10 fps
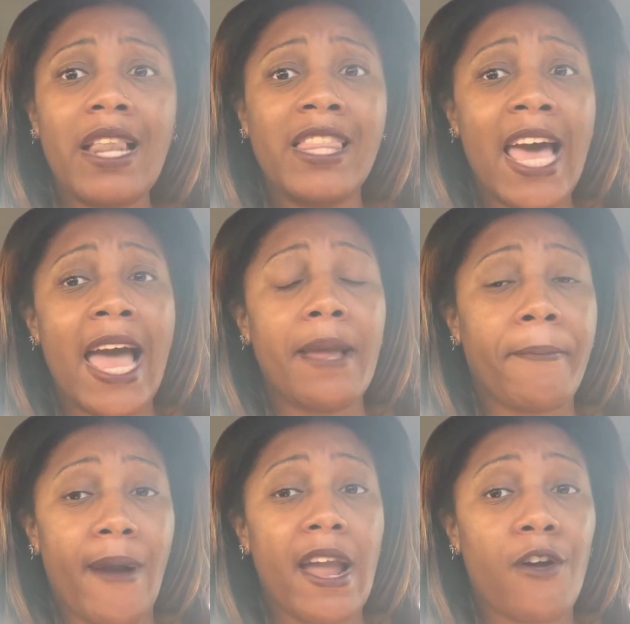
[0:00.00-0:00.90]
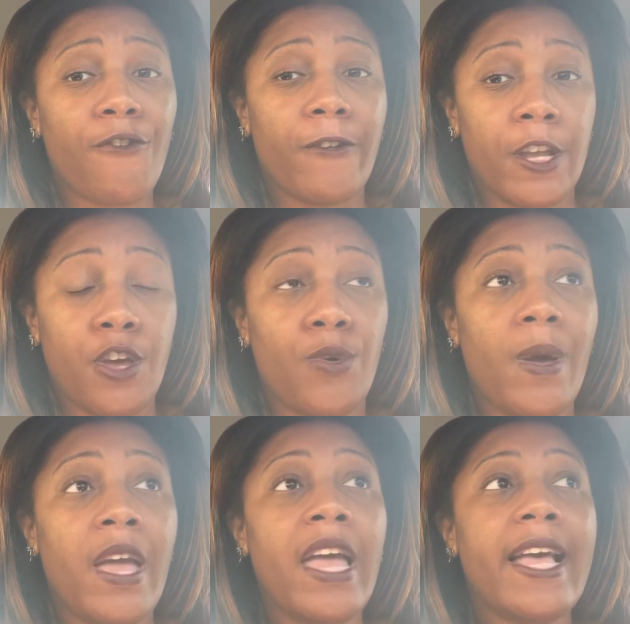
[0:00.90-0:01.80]
that prayer for
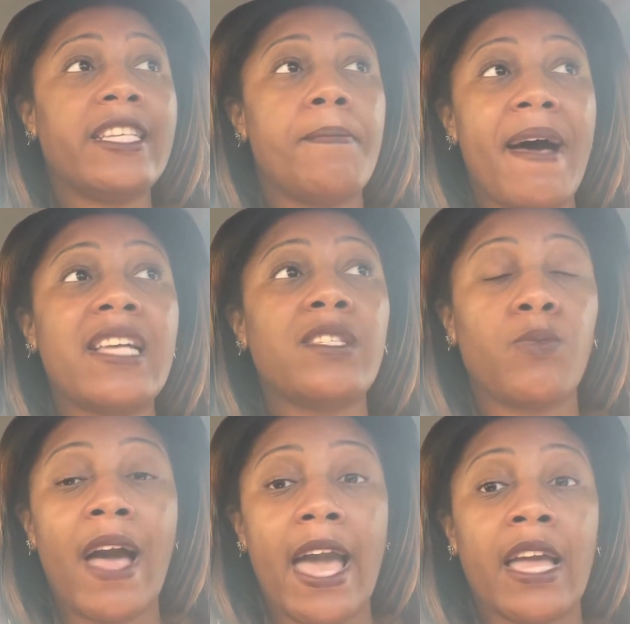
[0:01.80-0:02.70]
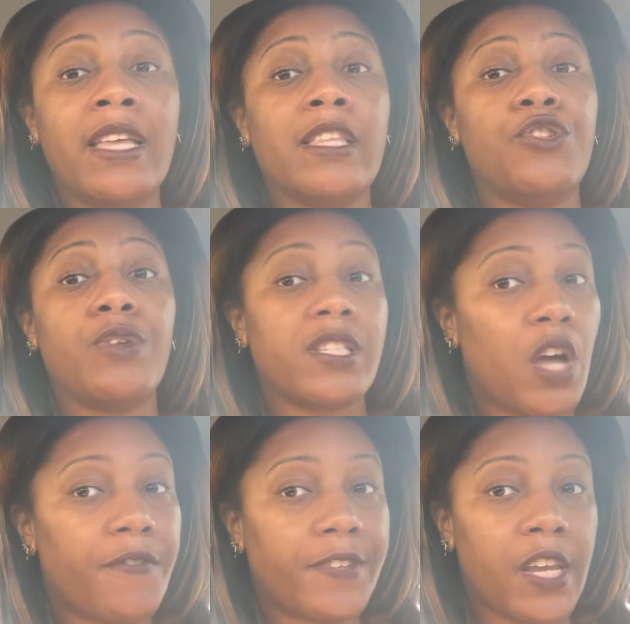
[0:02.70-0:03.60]
you is the best way that you can
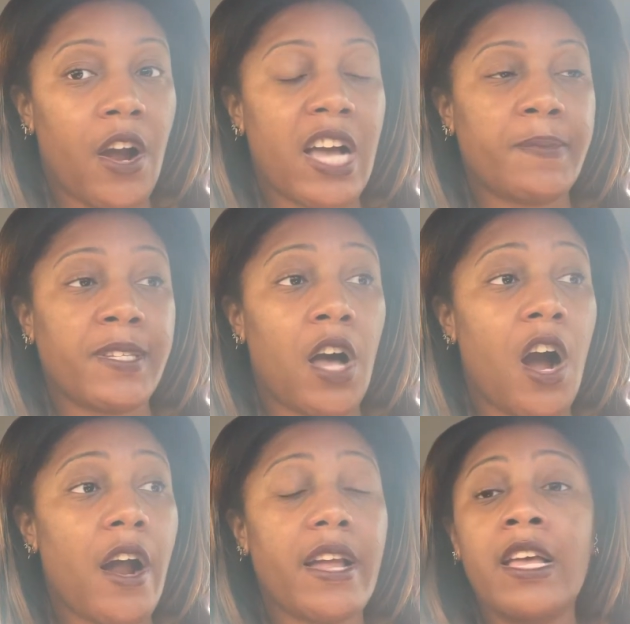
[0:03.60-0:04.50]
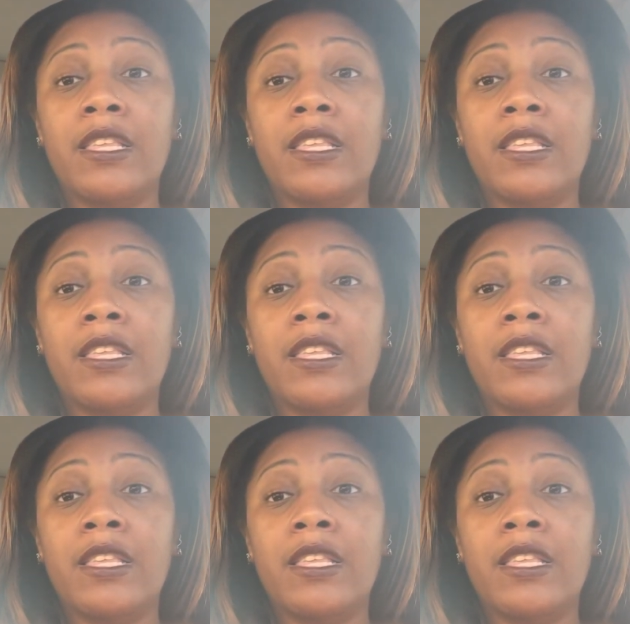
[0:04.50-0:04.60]
soften your husband's heart,